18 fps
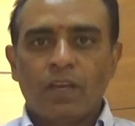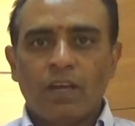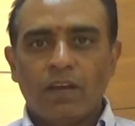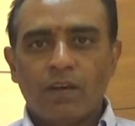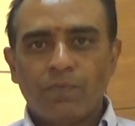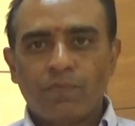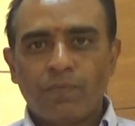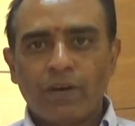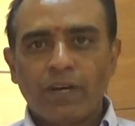
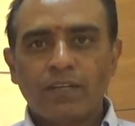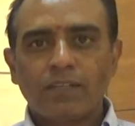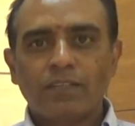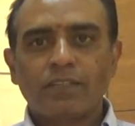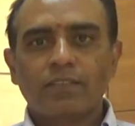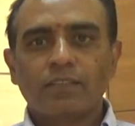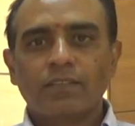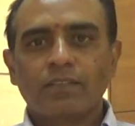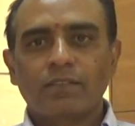Hi
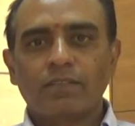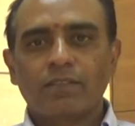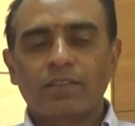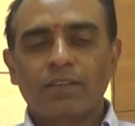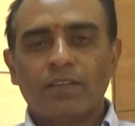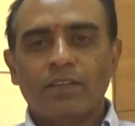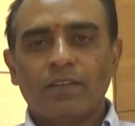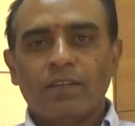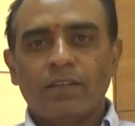friends,
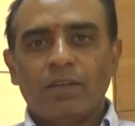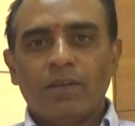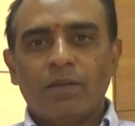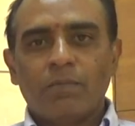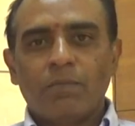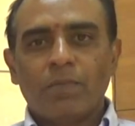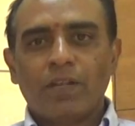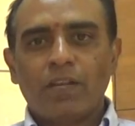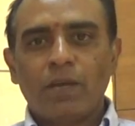
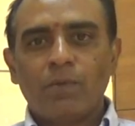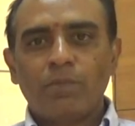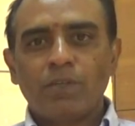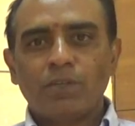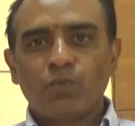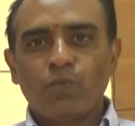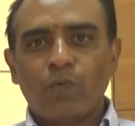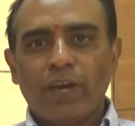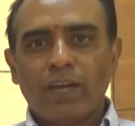my name
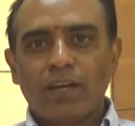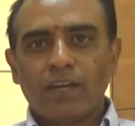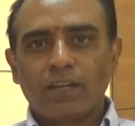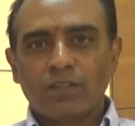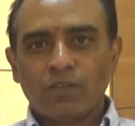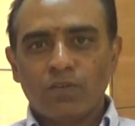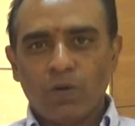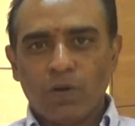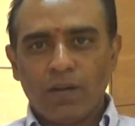is
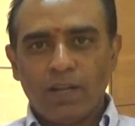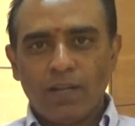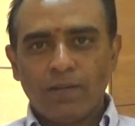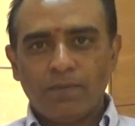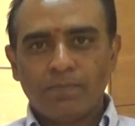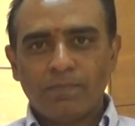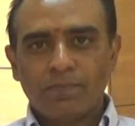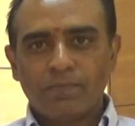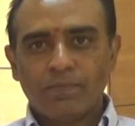Venkat Golla.
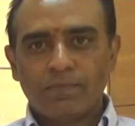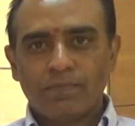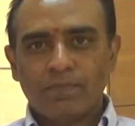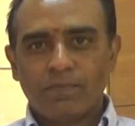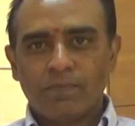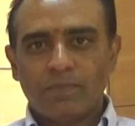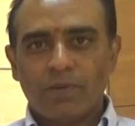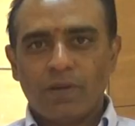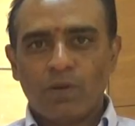
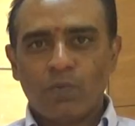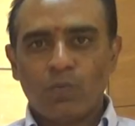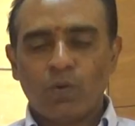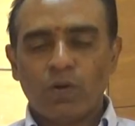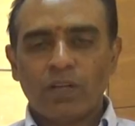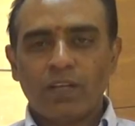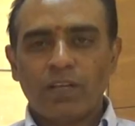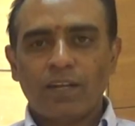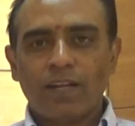I
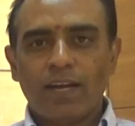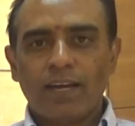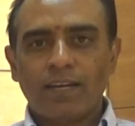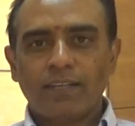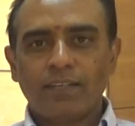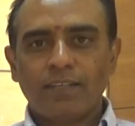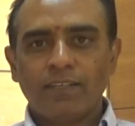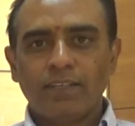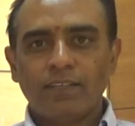work in
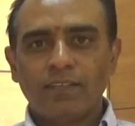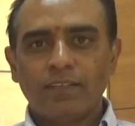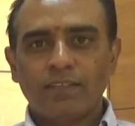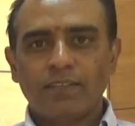IT